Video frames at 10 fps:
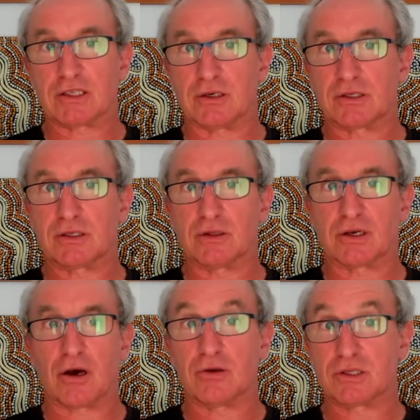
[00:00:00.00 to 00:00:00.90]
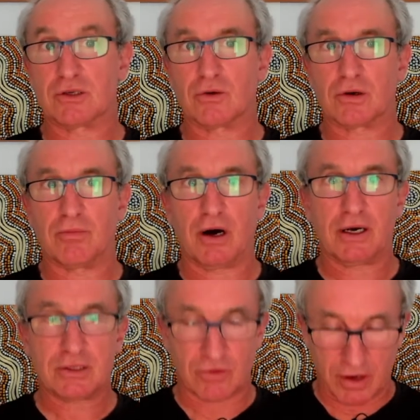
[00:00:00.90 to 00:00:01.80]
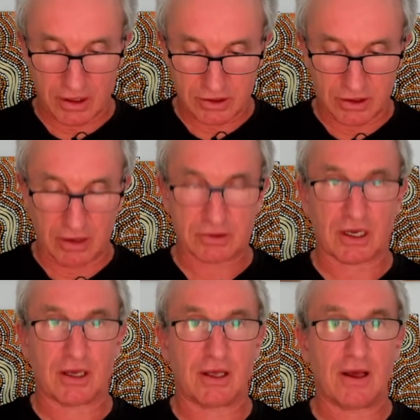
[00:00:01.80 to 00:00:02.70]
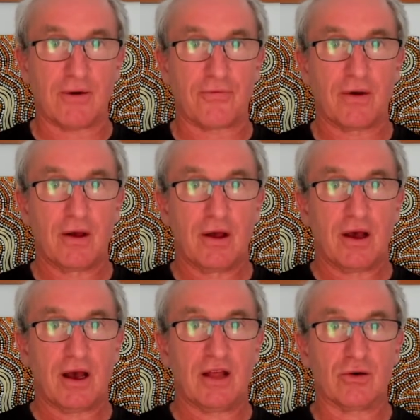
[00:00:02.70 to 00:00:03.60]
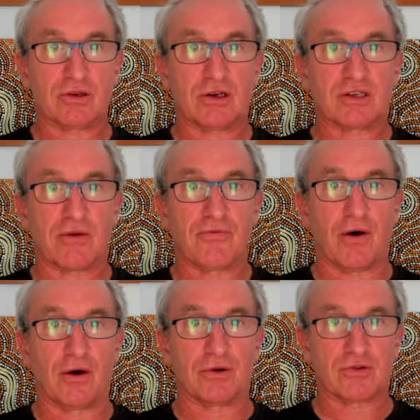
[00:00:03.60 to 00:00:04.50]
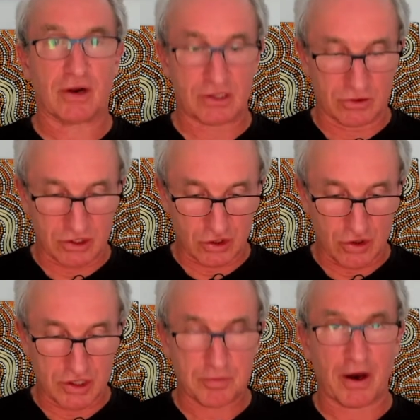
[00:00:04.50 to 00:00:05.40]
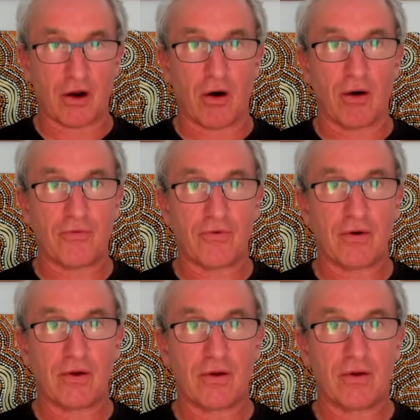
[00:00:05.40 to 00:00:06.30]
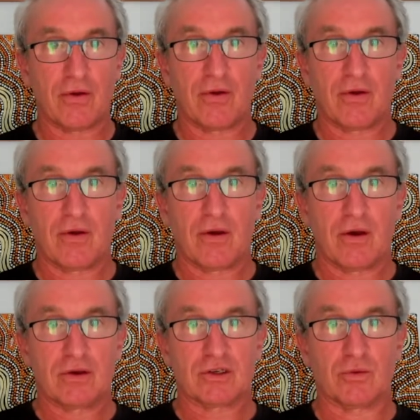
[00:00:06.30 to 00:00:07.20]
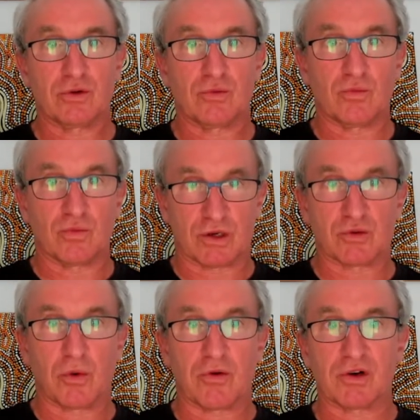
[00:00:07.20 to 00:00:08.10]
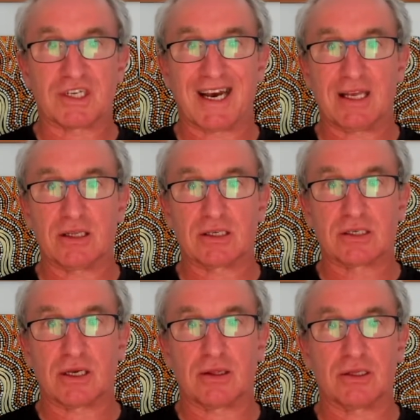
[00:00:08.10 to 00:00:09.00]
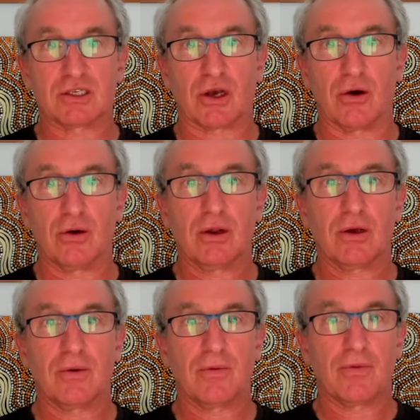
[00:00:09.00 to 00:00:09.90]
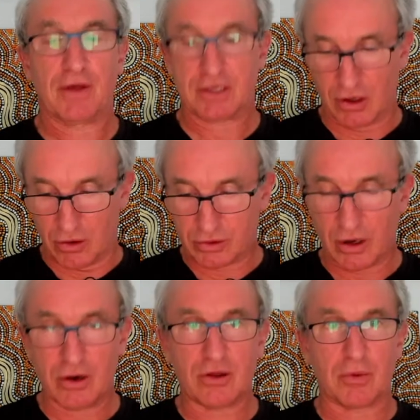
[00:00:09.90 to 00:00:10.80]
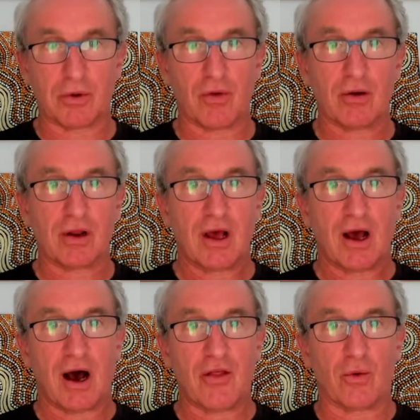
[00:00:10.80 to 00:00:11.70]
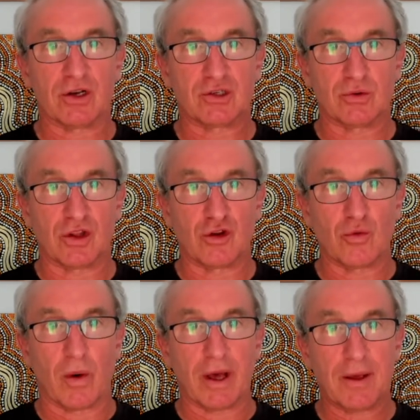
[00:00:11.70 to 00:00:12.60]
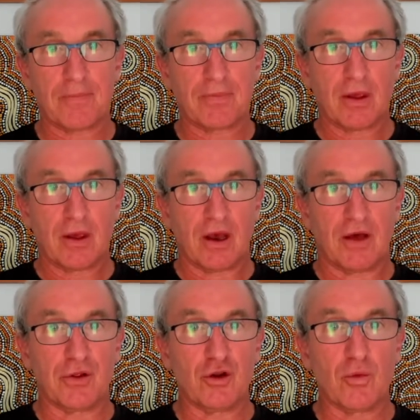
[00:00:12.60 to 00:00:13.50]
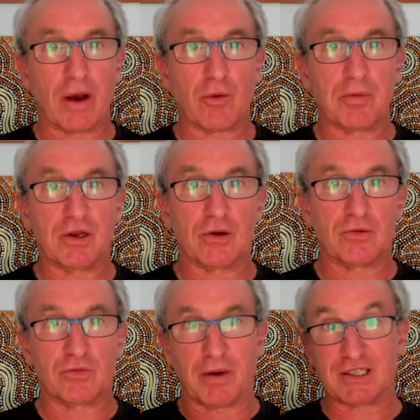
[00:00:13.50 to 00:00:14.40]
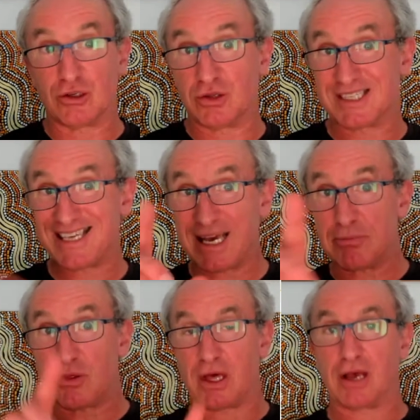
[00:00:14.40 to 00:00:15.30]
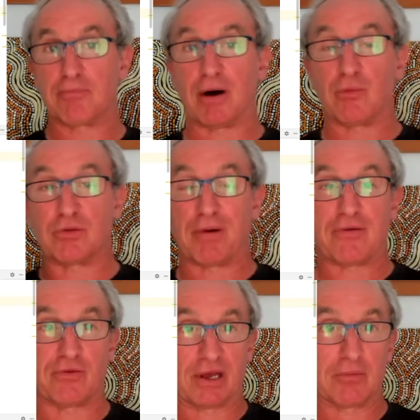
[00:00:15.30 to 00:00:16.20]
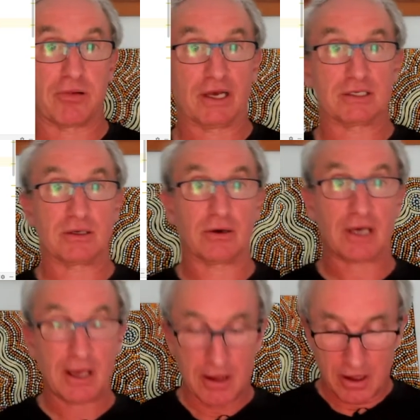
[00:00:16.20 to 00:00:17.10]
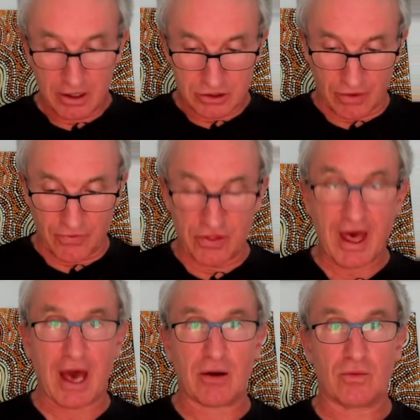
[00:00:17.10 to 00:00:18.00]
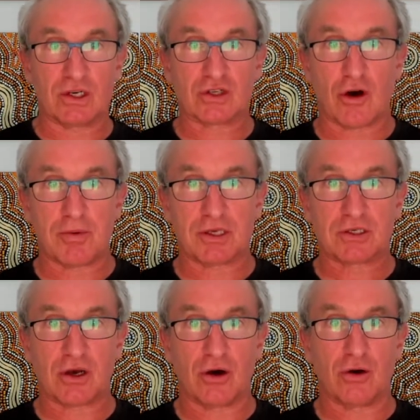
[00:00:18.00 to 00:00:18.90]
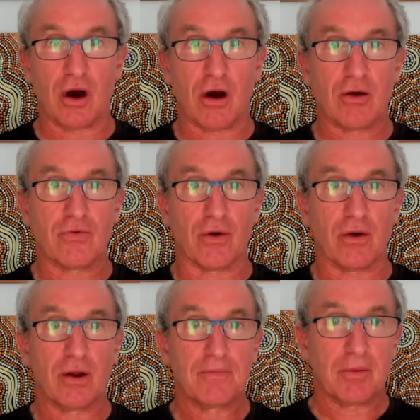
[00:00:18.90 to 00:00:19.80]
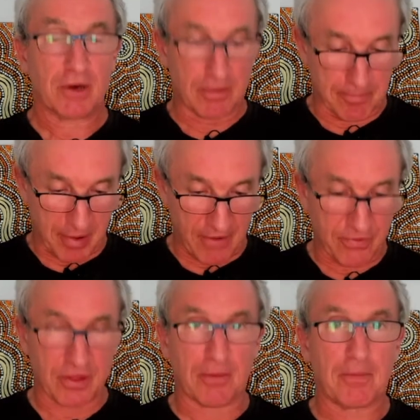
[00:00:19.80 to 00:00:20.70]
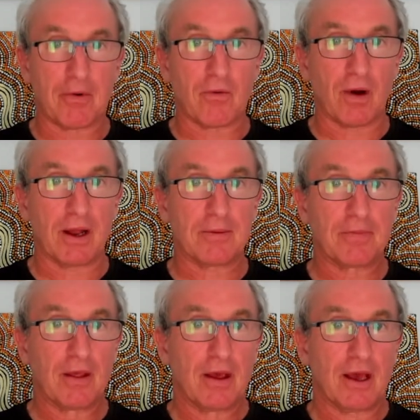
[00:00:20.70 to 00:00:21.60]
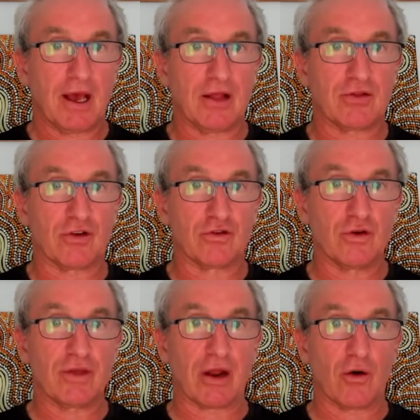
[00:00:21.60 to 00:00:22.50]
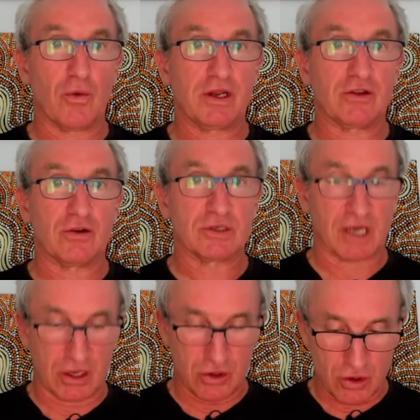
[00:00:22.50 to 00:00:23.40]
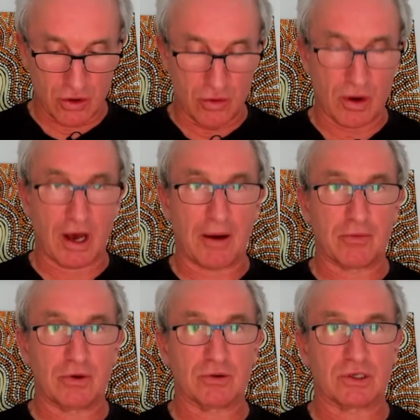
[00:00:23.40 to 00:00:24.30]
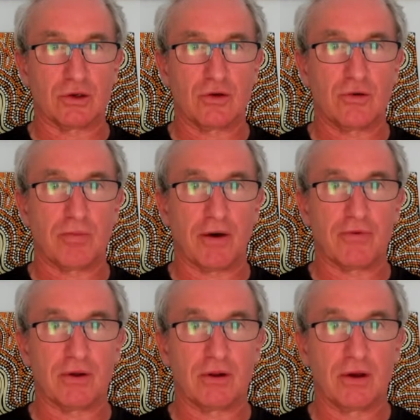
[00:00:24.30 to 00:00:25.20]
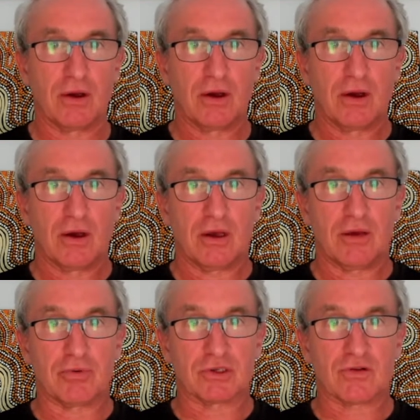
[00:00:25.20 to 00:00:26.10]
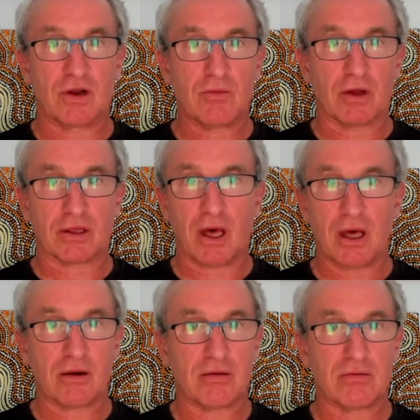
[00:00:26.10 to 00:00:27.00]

So it's still, the code still compiles, right? So now I'll say if, and then I'll say false, right? So I'll just turn this part off. So because we want to retain this code. That's the old code that we wrote. Otherwise, do it the new way. And the new way will be to basically do the same thing, but with buffering in place, okay? So for that, we just copy this code over, and we're going to buffer them, right? And to do that, all we need to do is say new buffered input stream, like that.